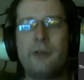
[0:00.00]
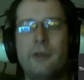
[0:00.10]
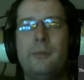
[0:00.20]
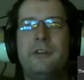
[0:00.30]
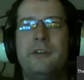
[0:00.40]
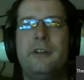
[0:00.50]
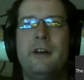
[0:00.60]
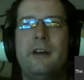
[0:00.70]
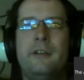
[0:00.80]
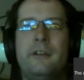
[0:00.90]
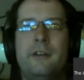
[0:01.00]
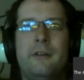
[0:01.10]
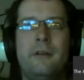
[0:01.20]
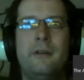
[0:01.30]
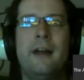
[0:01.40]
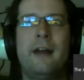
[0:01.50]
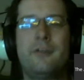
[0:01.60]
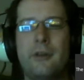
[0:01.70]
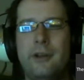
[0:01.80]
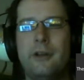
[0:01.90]
pushed it onto
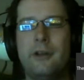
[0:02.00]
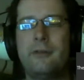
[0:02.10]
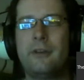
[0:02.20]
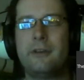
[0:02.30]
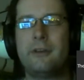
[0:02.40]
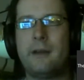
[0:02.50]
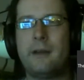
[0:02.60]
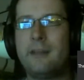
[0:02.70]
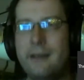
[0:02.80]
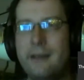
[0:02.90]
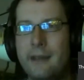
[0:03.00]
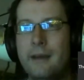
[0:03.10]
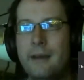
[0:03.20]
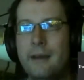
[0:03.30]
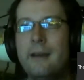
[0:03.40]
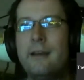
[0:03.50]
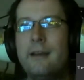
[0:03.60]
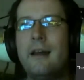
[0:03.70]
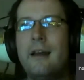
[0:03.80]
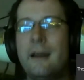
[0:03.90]
Android over USB Type-C,
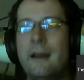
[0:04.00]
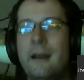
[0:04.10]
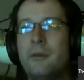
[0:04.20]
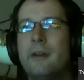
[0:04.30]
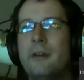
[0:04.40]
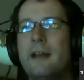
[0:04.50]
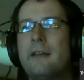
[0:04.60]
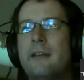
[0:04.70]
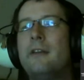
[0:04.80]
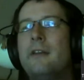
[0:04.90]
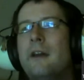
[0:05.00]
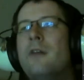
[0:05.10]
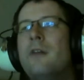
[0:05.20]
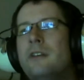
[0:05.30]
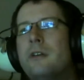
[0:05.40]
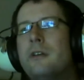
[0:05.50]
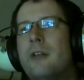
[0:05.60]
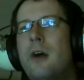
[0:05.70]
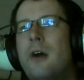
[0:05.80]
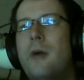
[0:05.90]
and it was all announced. I know that obviously Google
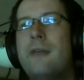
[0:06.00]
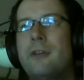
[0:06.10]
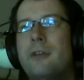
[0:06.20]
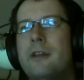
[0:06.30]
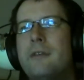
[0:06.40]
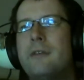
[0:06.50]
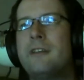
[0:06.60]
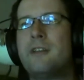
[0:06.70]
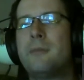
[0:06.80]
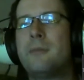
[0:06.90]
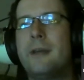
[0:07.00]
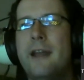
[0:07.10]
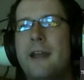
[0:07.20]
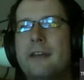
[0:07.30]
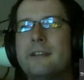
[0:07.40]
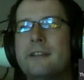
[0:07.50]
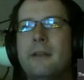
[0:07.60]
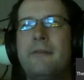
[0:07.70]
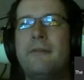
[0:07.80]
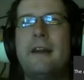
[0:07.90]
I/O, everything of this nature would be announced, but
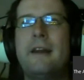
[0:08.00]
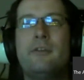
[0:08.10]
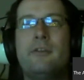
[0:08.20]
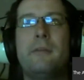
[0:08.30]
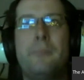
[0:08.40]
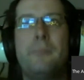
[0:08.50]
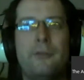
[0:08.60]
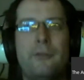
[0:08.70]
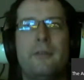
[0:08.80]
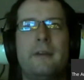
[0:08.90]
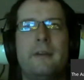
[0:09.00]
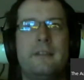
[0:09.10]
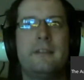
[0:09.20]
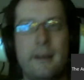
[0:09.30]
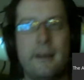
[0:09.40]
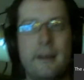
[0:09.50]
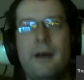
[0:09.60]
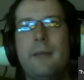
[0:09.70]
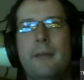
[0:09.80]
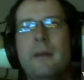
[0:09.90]
the fact they've done both of them at the same
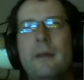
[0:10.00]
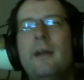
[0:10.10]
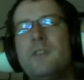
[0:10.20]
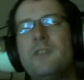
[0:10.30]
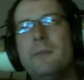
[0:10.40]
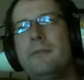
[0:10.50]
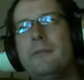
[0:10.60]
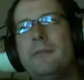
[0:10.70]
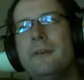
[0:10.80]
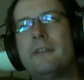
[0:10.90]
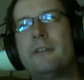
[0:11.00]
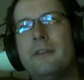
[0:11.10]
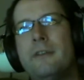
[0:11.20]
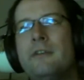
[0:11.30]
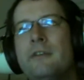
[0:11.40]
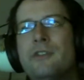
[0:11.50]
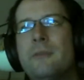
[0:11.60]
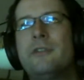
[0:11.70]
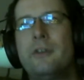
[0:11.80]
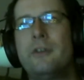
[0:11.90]
time, to me, feels as if there's
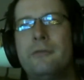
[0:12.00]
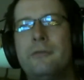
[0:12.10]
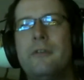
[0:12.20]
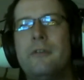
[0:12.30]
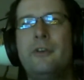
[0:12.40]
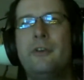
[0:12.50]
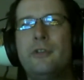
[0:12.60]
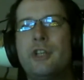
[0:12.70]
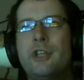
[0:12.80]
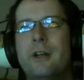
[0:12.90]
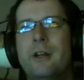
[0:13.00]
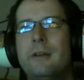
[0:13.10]
some sort of future,